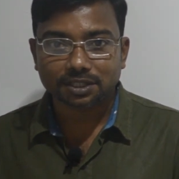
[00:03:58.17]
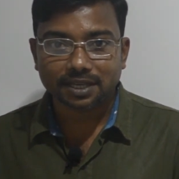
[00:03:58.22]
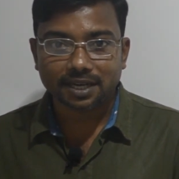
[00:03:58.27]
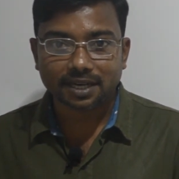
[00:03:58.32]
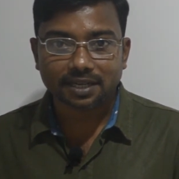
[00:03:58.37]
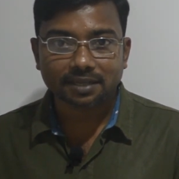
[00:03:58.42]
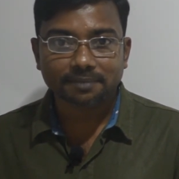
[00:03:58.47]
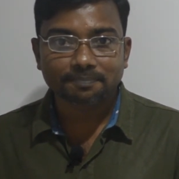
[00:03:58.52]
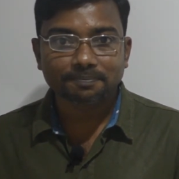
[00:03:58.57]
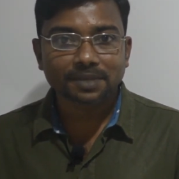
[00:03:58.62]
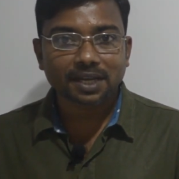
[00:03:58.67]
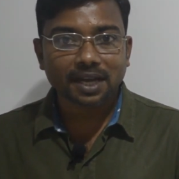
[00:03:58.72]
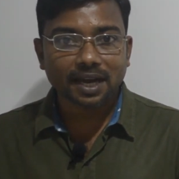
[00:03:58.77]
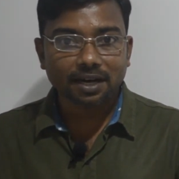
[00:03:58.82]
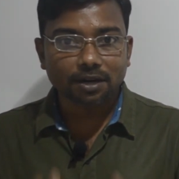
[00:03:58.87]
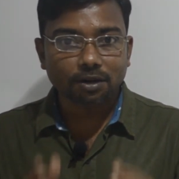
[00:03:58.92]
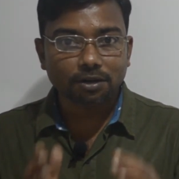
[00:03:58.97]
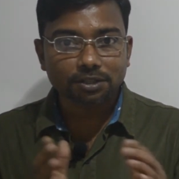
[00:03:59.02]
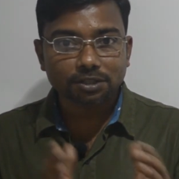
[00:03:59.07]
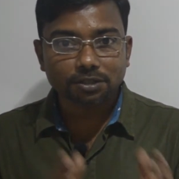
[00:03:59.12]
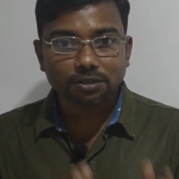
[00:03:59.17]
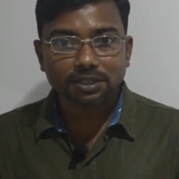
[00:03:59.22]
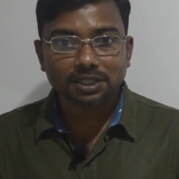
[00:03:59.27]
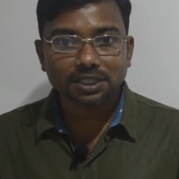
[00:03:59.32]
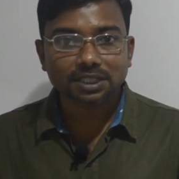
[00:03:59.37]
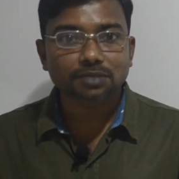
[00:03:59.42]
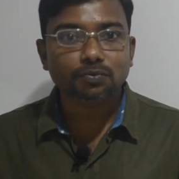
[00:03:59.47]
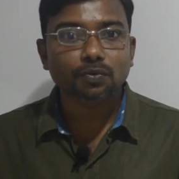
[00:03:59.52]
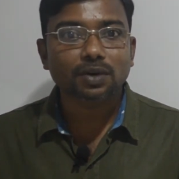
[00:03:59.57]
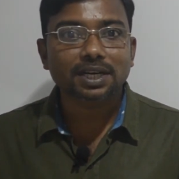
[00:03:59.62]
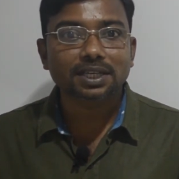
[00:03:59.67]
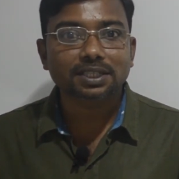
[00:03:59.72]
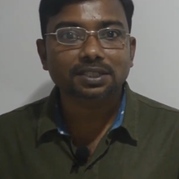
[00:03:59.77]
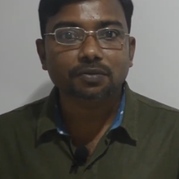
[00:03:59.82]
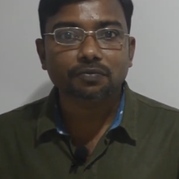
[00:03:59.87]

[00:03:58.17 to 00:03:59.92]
that. And also these words we